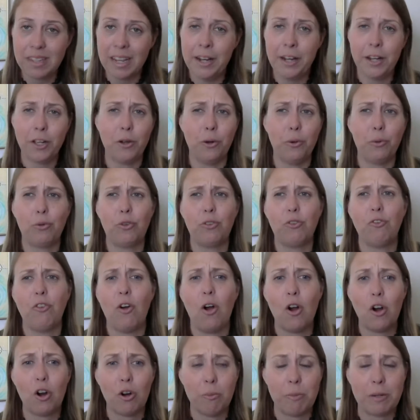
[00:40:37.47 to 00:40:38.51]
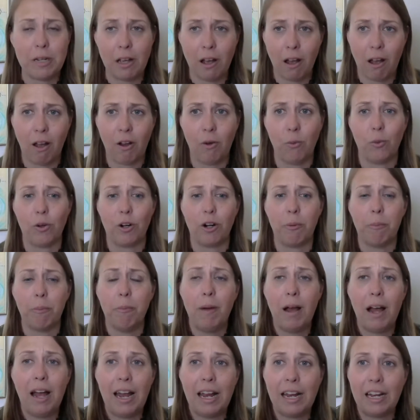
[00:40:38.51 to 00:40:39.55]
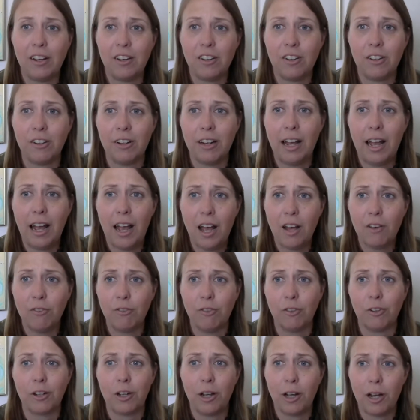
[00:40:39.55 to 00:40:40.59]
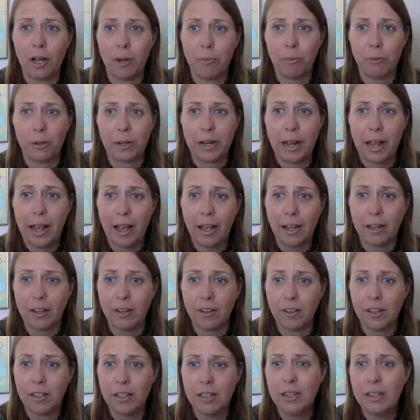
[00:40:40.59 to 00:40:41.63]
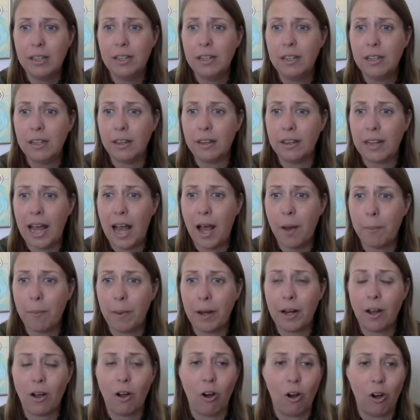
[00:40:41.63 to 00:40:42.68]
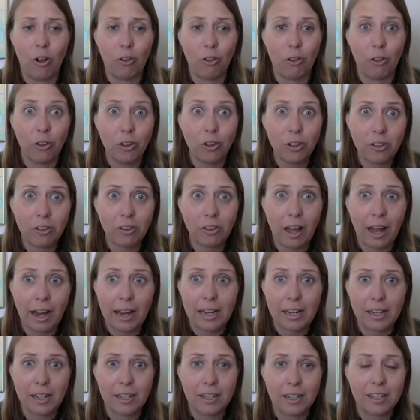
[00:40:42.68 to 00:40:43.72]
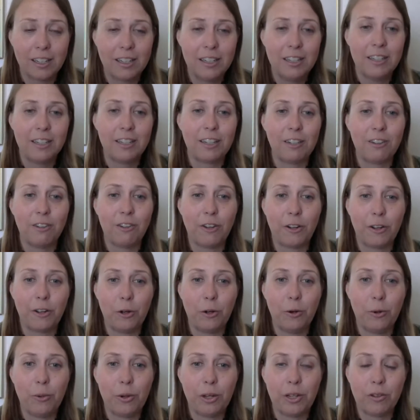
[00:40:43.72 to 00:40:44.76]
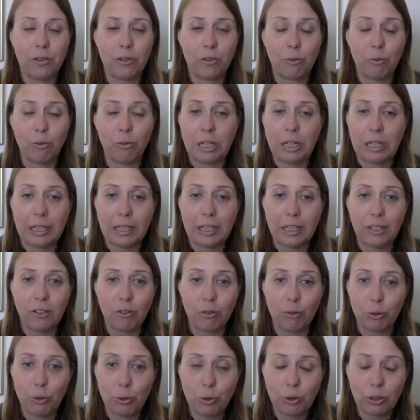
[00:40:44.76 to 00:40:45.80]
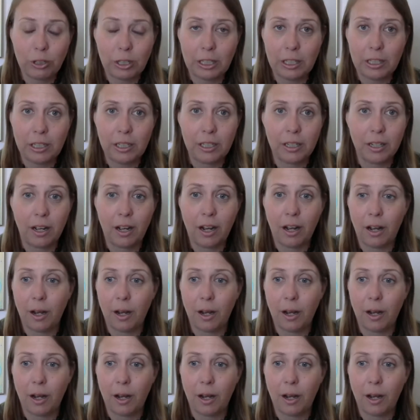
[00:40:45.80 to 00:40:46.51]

And it goes far beyond what our mind could ever comprehend that might all look like. It's really, truly